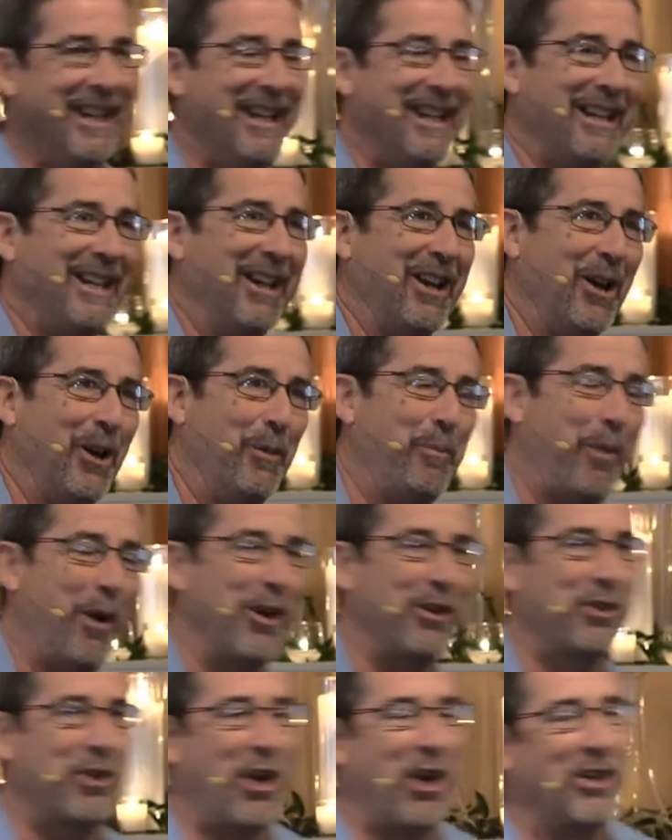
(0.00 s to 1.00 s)
you know,
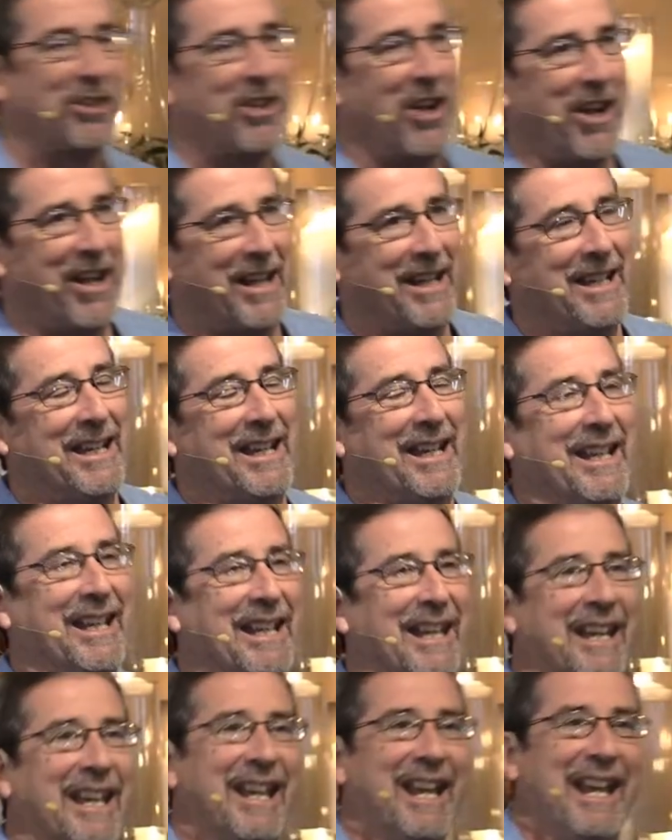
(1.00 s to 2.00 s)
part Choctaw
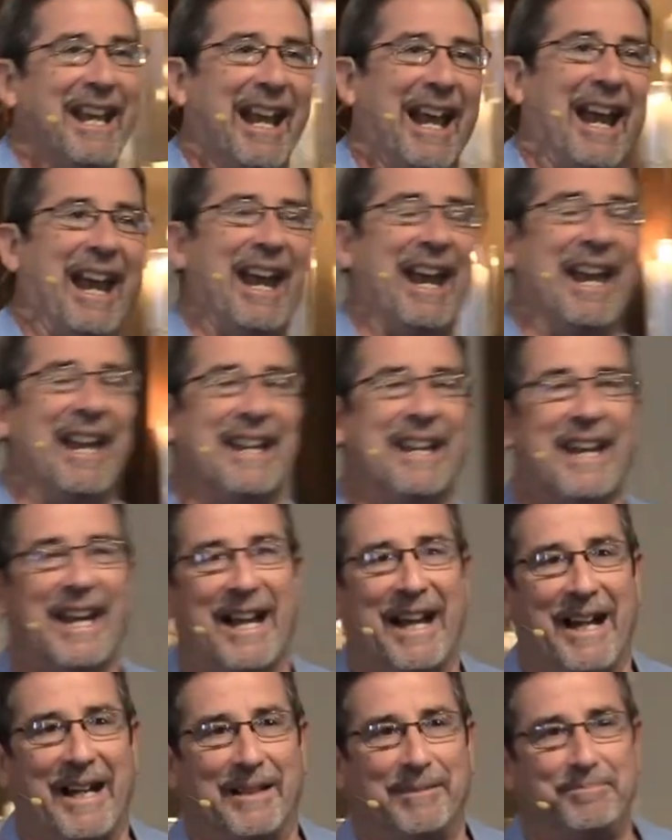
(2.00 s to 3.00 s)
Indian. And, and,
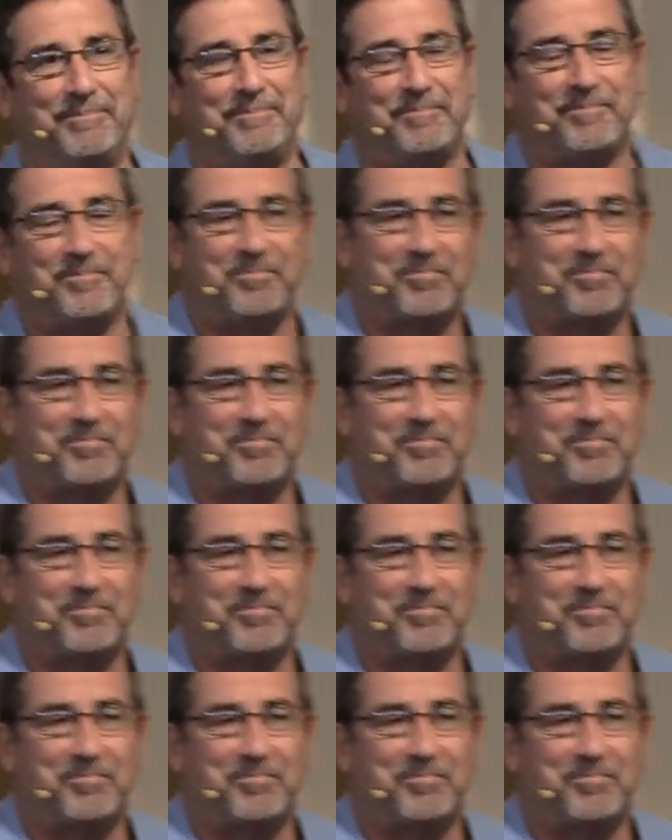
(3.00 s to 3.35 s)
um,